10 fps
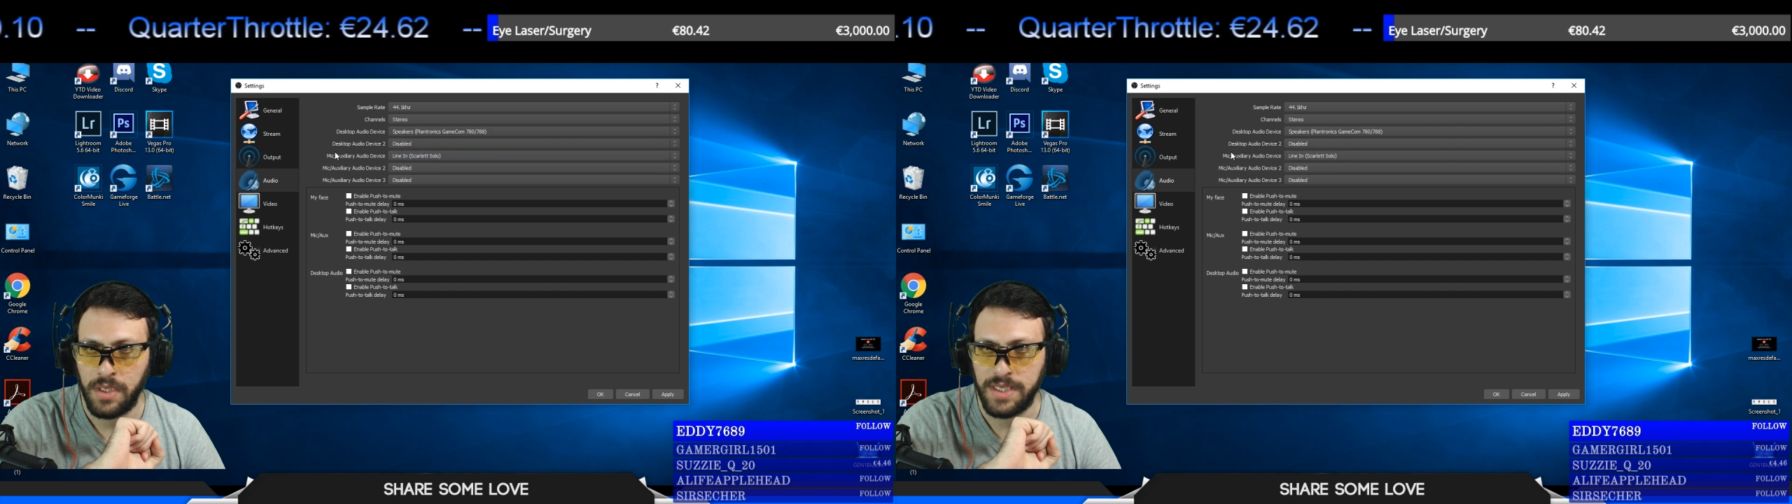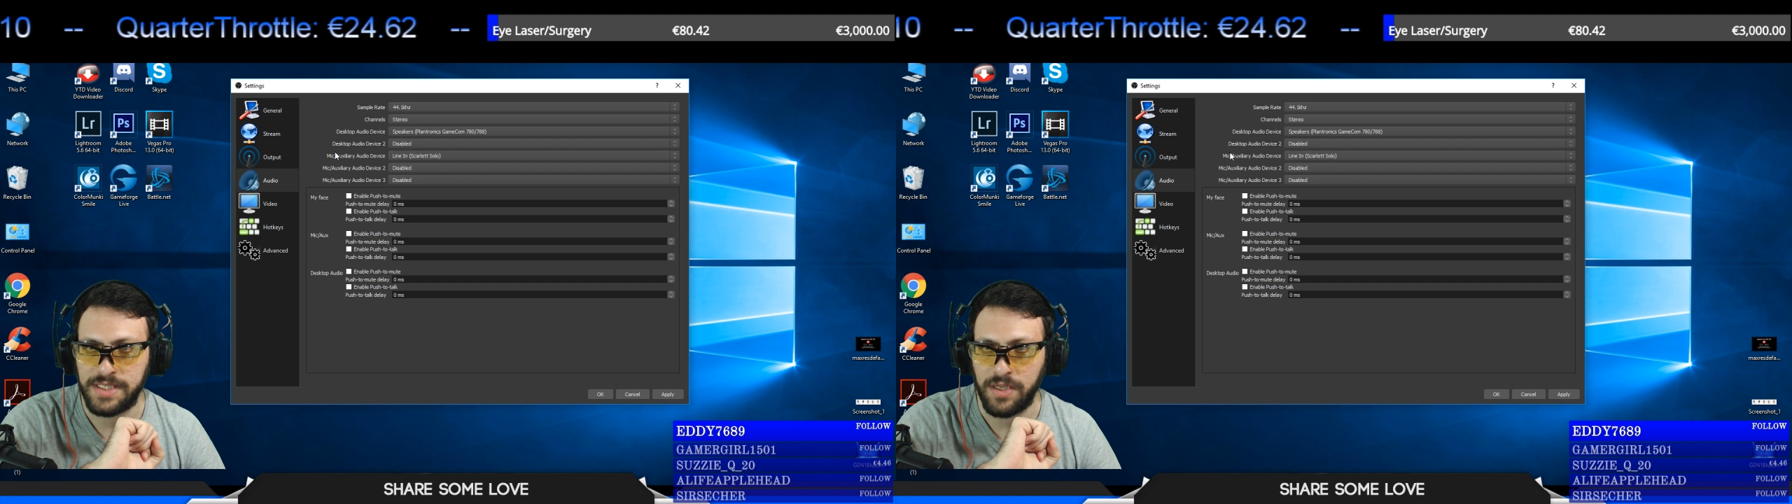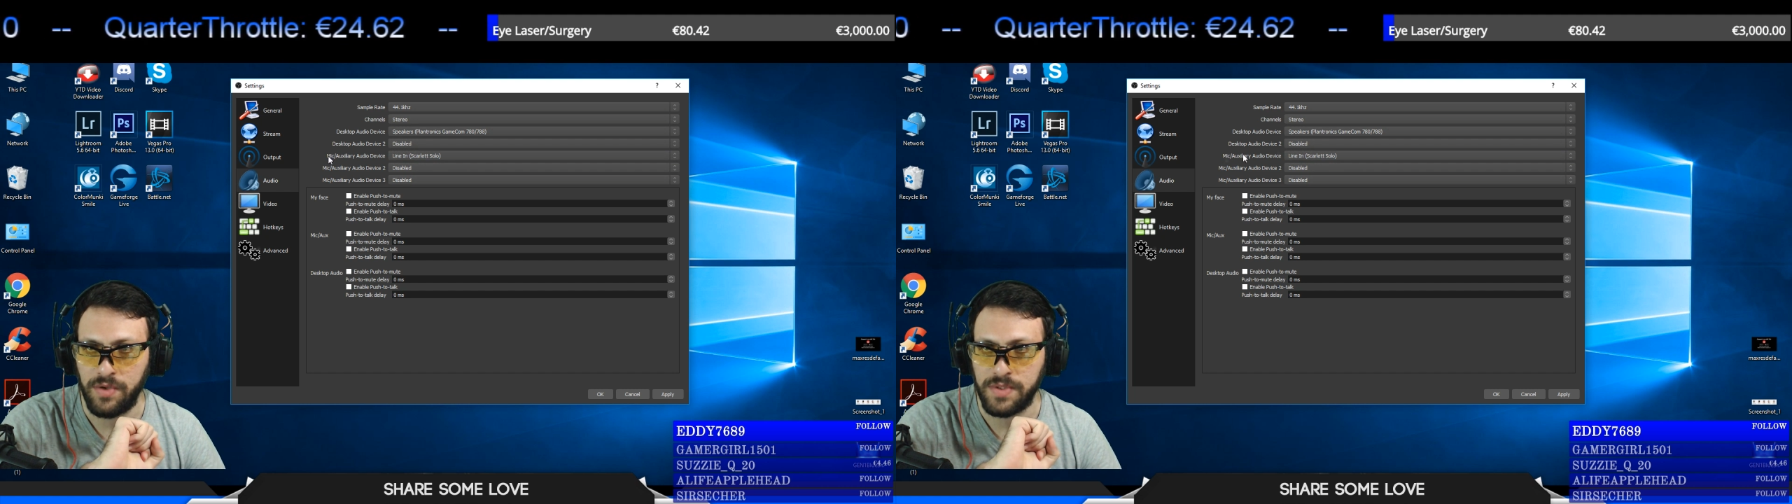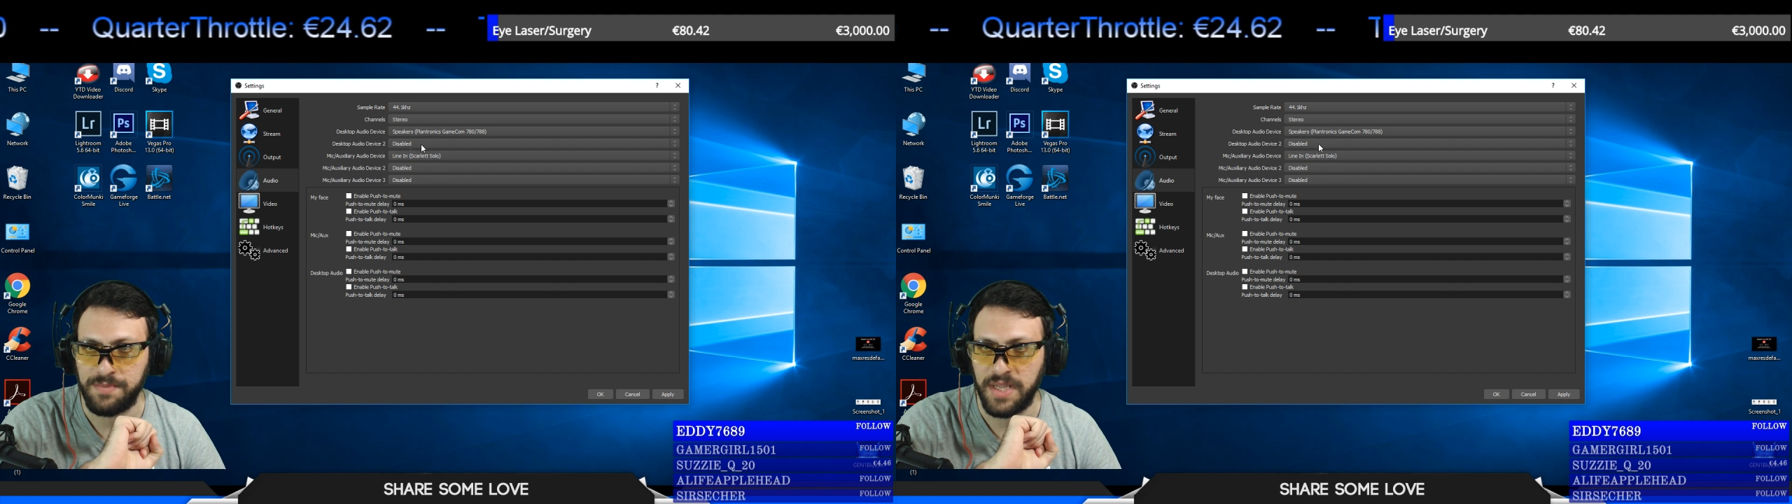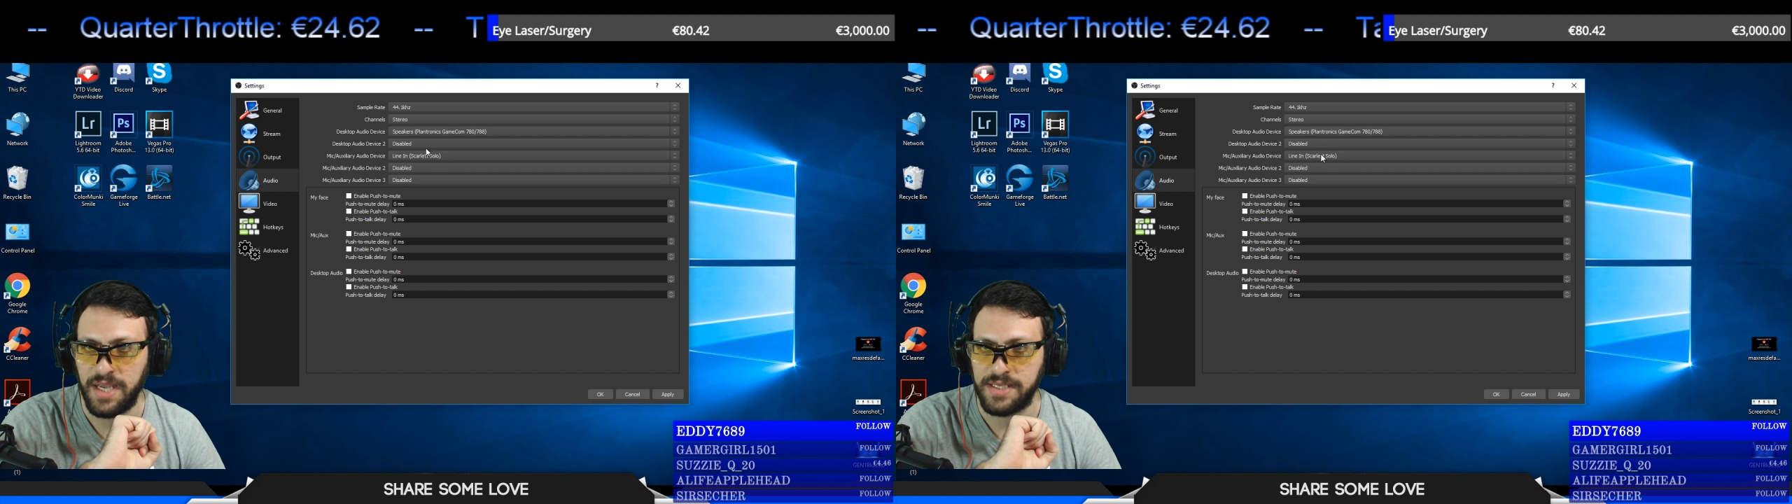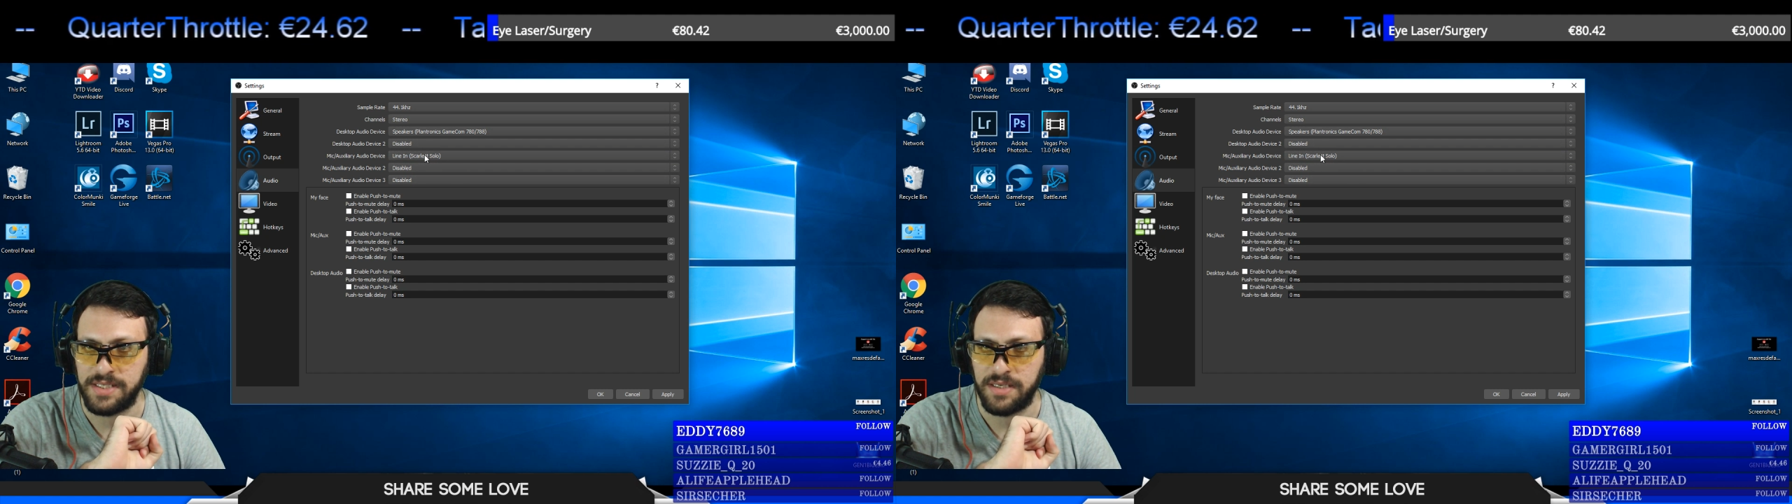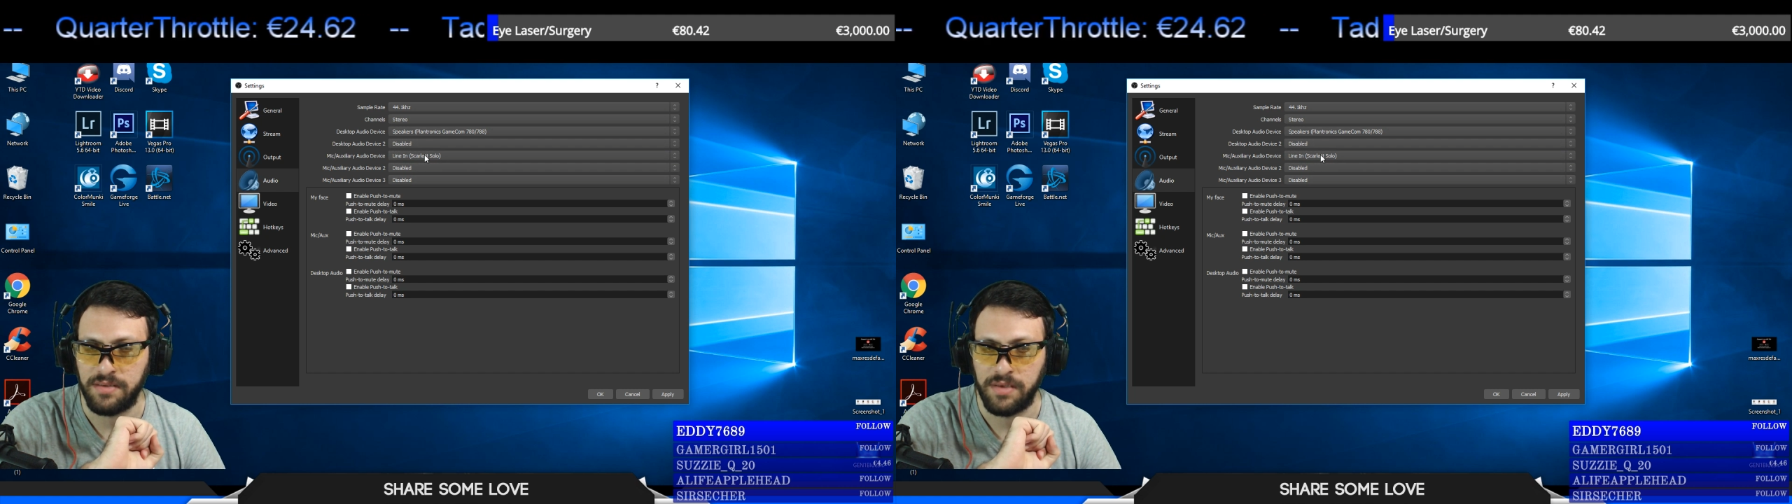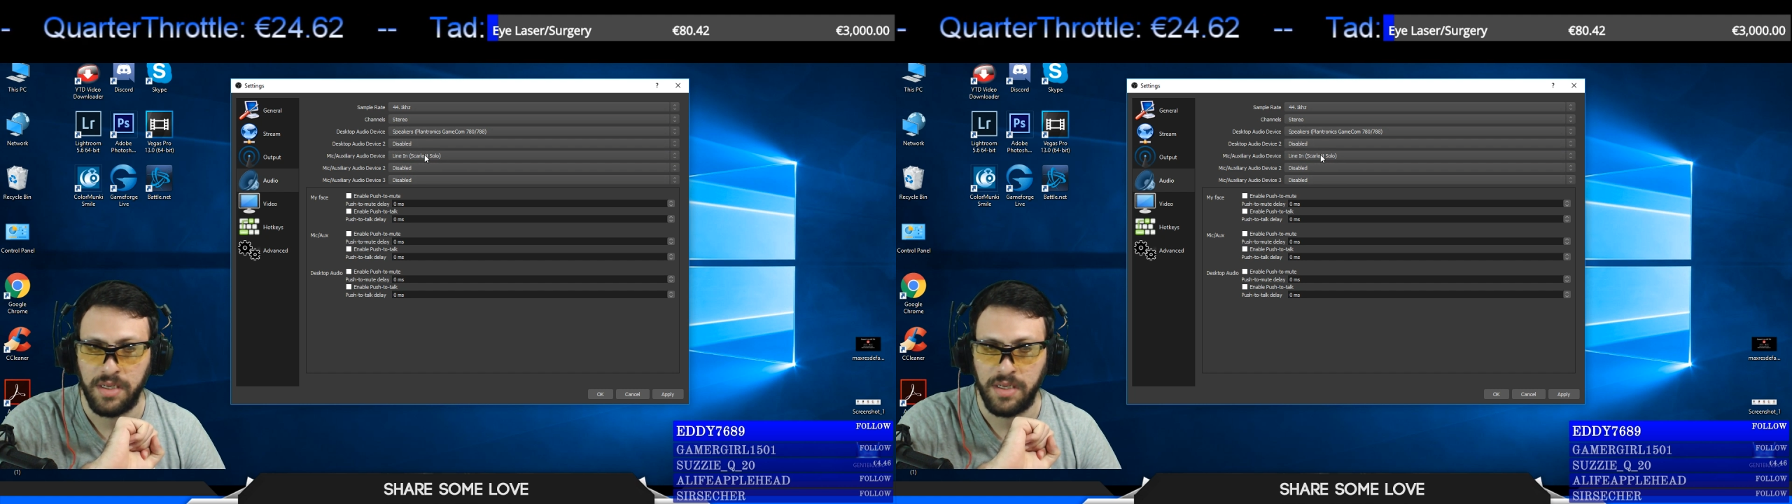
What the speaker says: It's a USB headset.